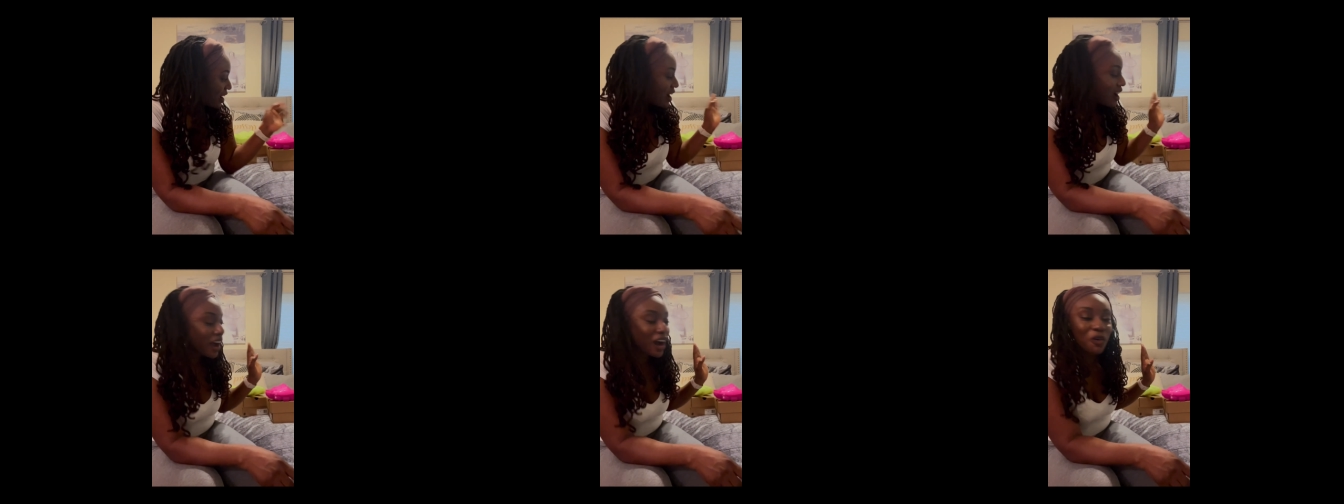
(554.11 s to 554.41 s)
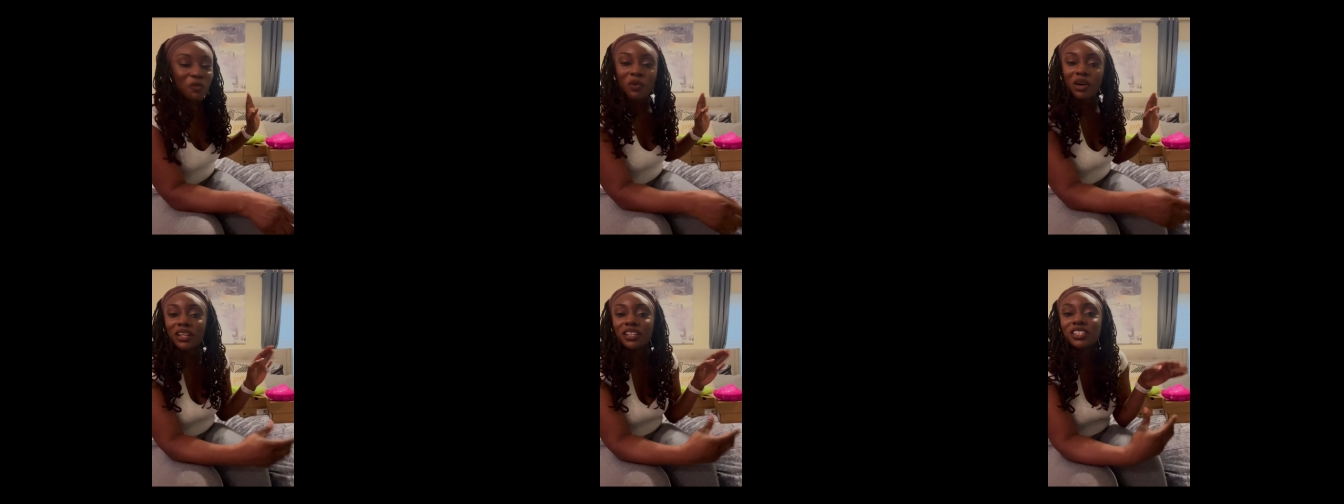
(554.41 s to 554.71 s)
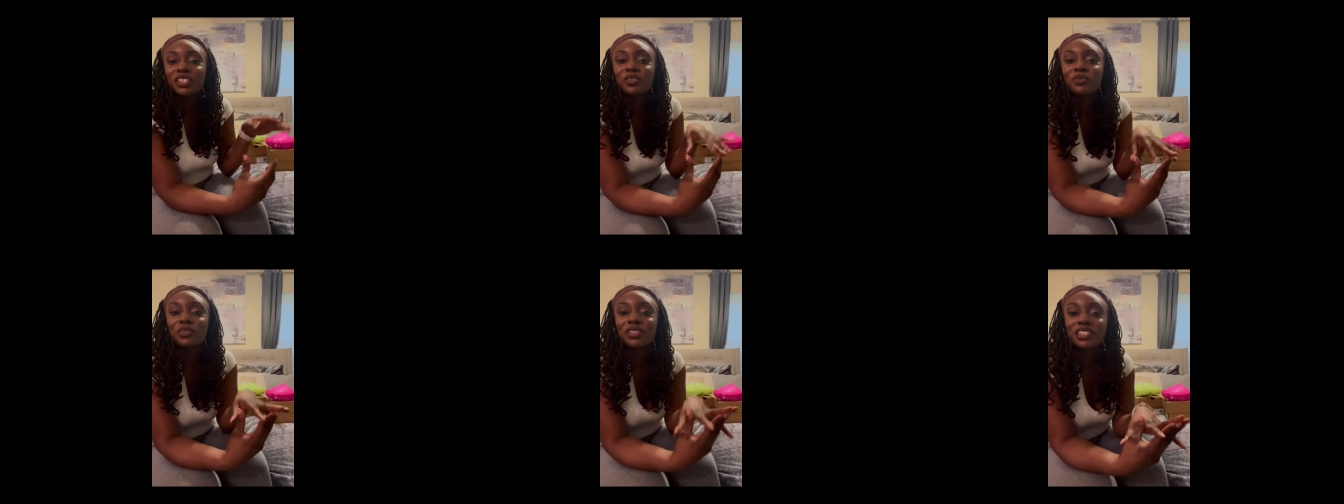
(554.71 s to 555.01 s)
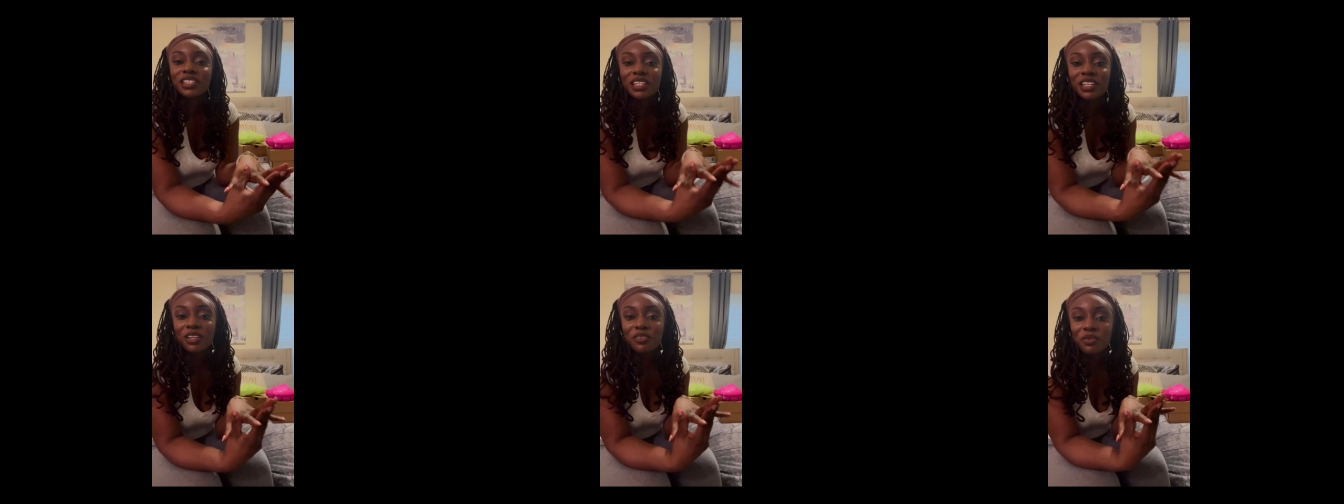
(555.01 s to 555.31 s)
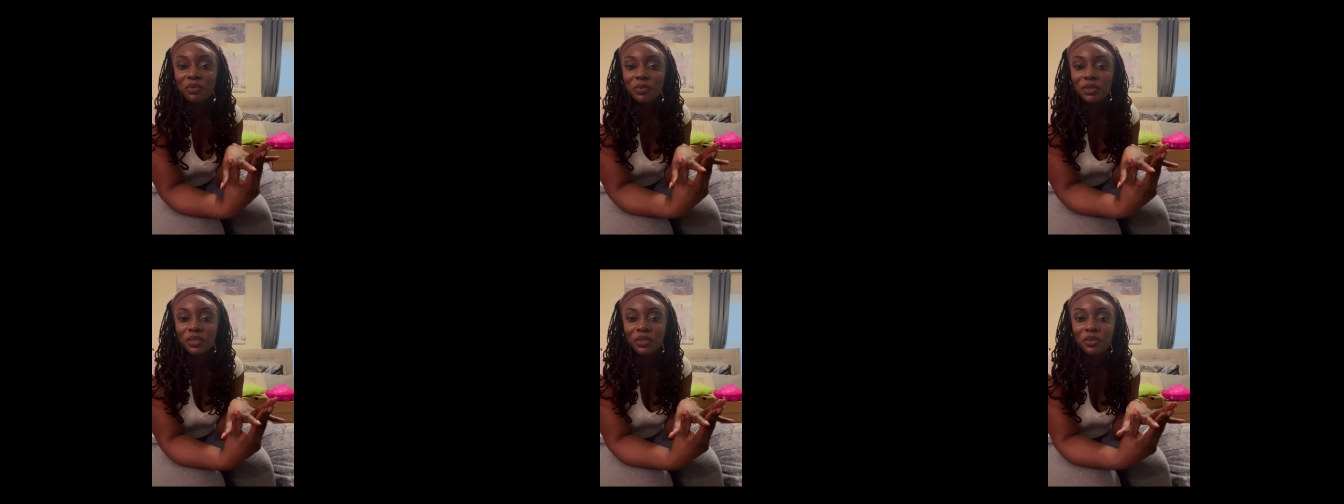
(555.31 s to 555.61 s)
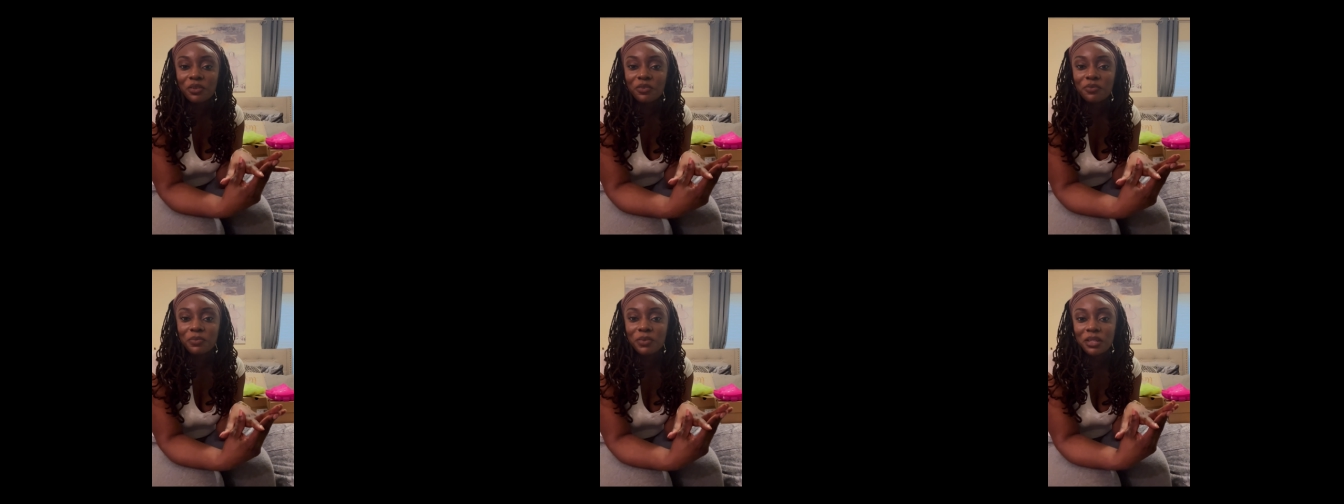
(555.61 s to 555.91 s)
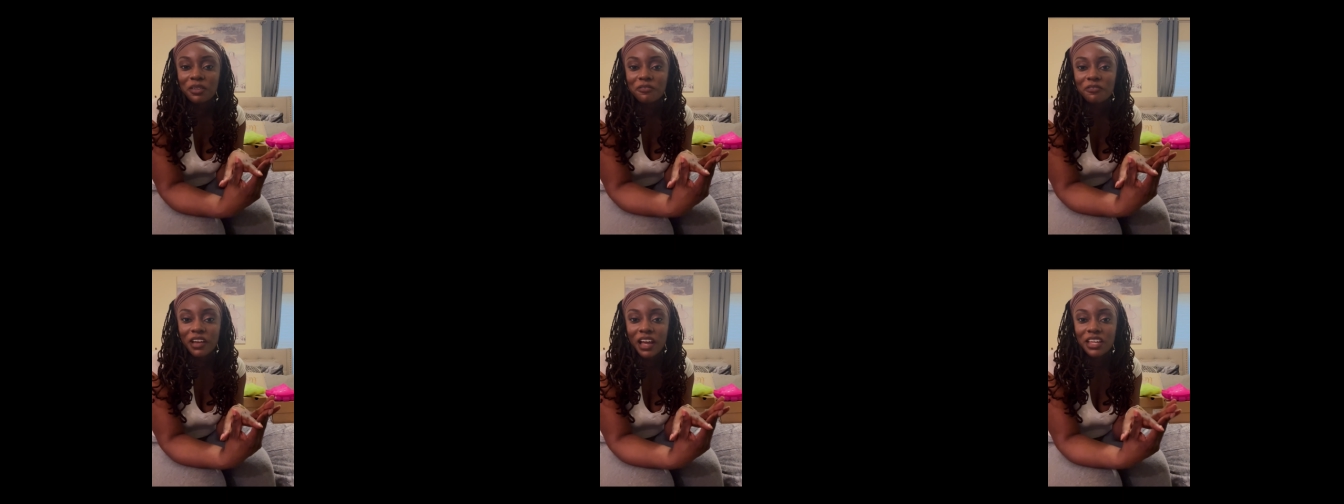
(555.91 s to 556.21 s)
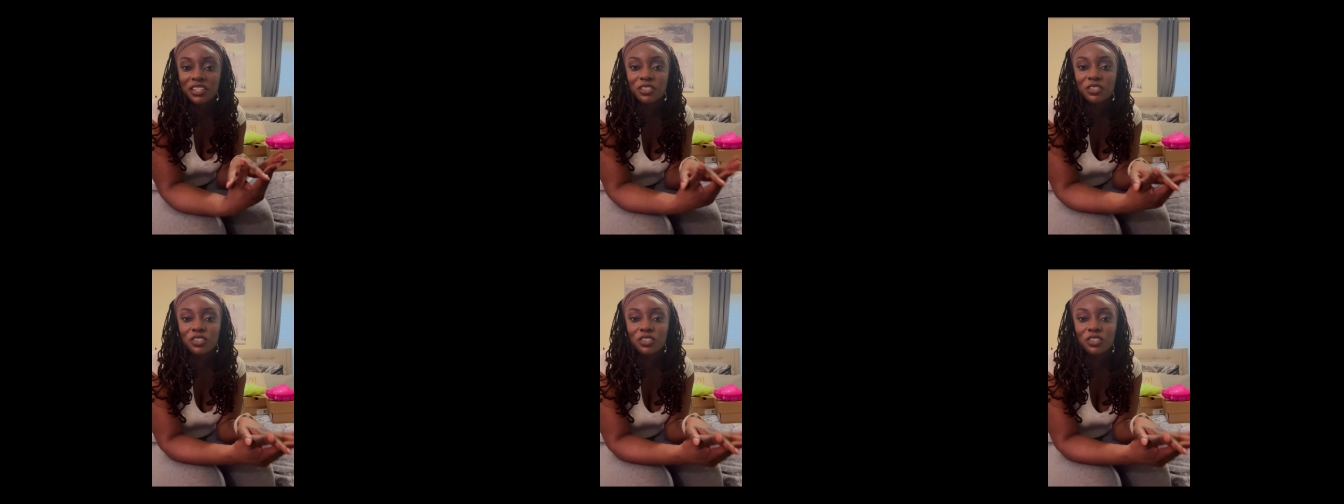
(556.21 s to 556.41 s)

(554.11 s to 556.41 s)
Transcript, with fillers: I wanted to receive them a little bit faster.